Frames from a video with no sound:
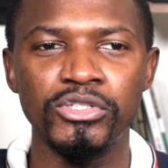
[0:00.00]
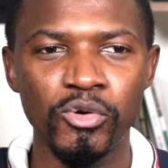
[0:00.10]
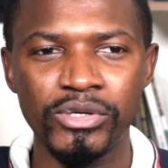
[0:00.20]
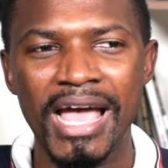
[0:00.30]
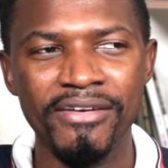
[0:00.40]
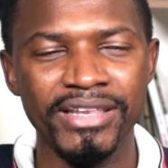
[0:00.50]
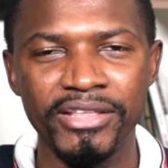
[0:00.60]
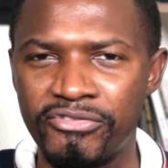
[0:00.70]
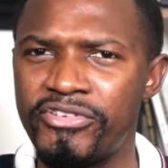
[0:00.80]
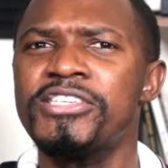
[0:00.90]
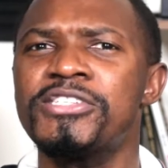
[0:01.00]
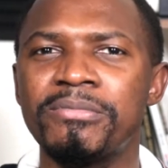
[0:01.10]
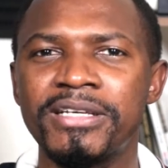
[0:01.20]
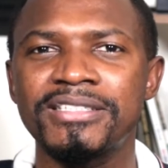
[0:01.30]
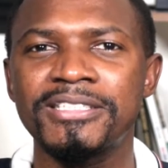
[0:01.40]
don't have any
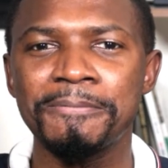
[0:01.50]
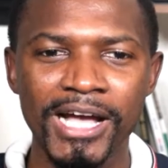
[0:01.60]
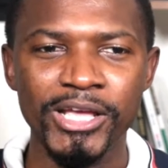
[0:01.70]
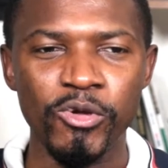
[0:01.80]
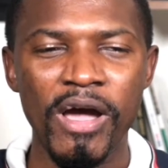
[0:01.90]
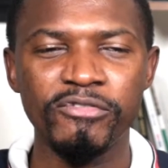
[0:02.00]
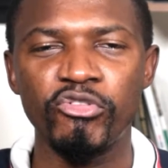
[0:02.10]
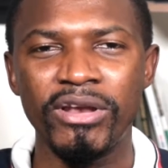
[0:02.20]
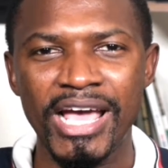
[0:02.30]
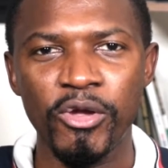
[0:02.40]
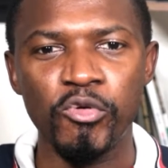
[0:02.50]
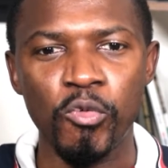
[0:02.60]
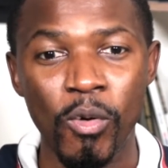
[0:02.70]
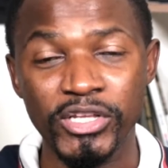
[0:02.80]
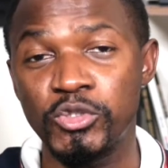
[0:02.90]
investments, you have to rely
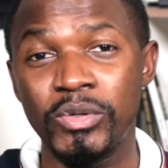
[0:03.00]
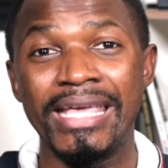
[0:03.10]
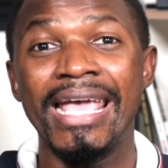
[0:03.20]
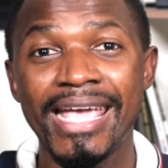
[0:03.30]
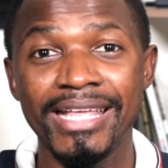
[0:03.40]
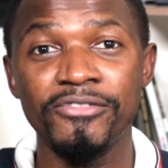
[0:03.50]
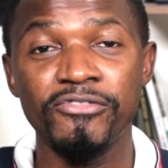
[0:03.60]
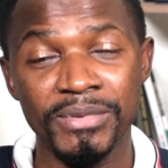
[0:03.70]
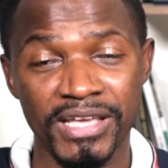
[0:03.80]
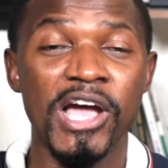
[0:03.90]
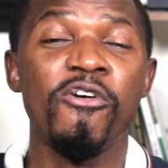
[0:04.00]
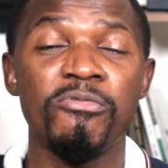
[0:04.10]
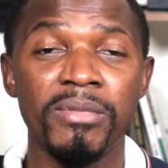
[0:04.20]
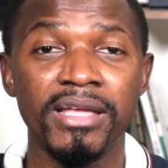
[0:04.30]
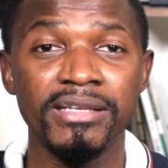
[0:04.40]
on what you get from the
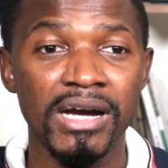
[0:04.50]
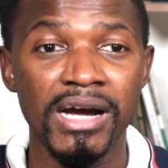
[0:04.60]
government,